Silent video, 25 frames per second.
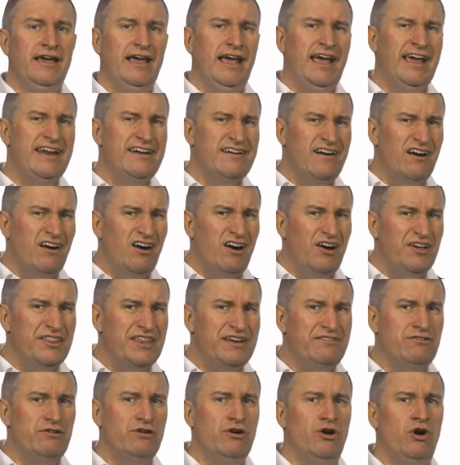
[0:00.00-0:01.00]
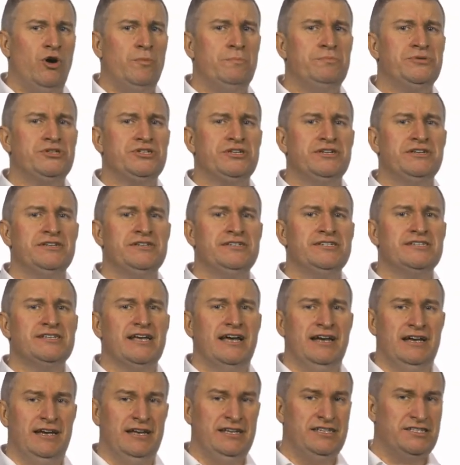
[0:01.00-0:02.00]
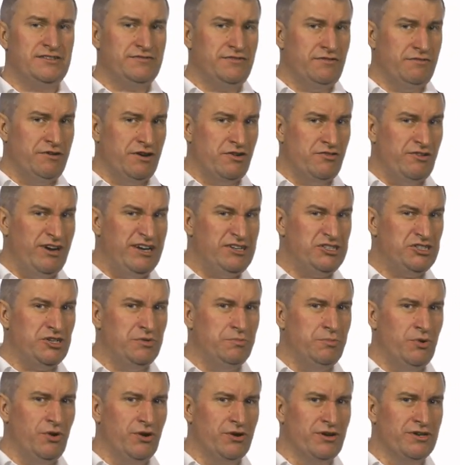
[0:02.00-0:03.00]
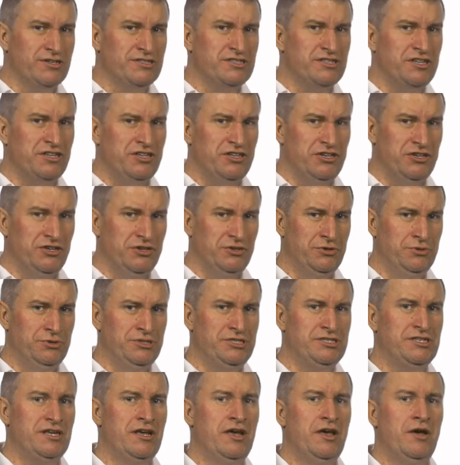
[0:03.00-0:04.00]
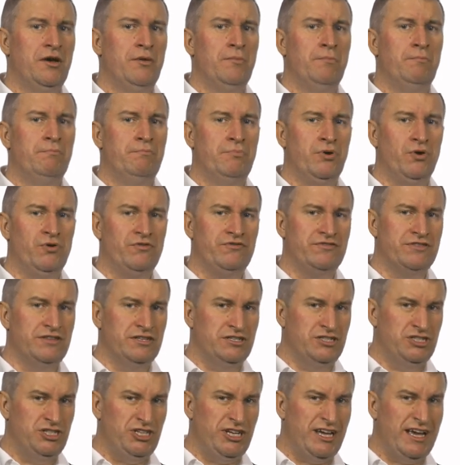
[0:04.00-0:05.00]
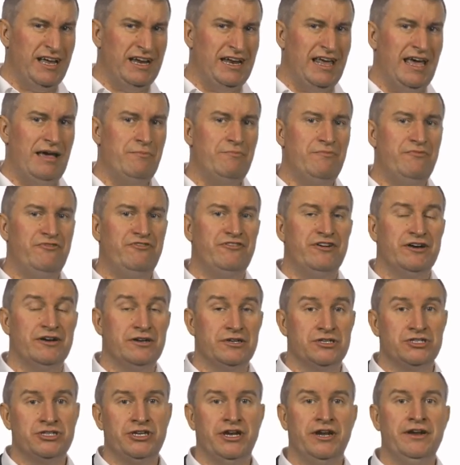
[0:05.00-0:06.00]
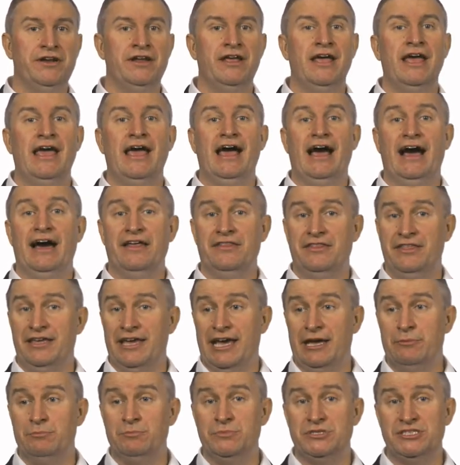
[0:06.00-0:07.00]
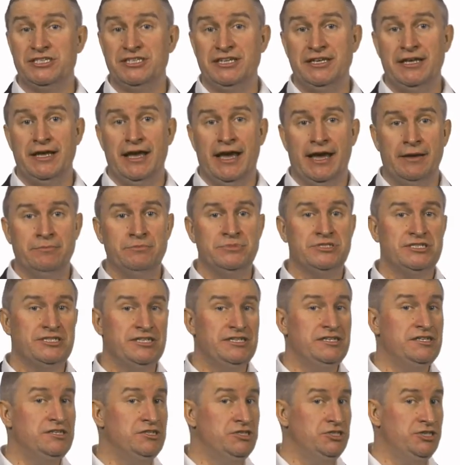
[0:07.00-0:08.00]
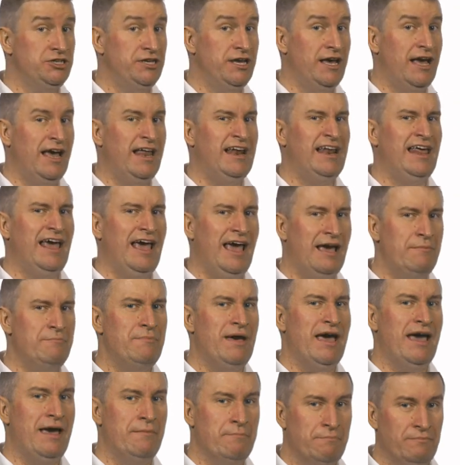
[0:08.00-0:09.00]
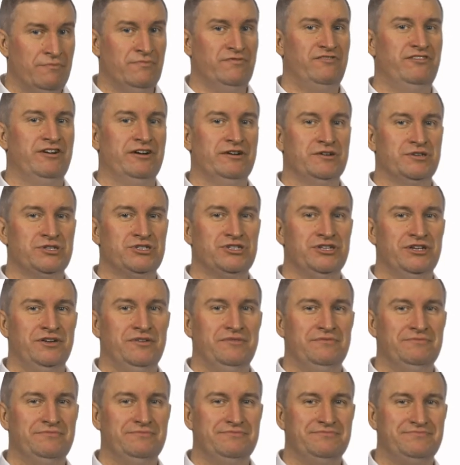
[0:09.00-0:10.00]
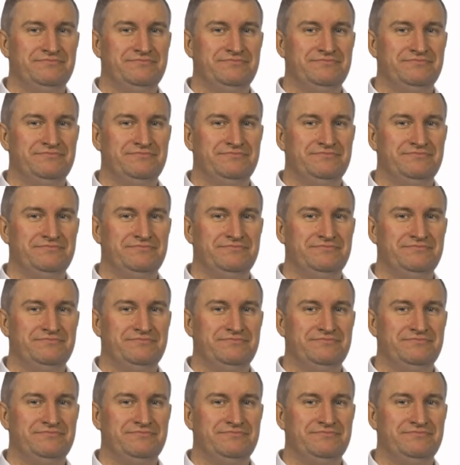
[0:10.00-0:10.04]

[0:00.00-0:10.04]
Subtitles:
In R, there are options, at least for regression models, to use both the GLM function and the MCMC-GLMM function.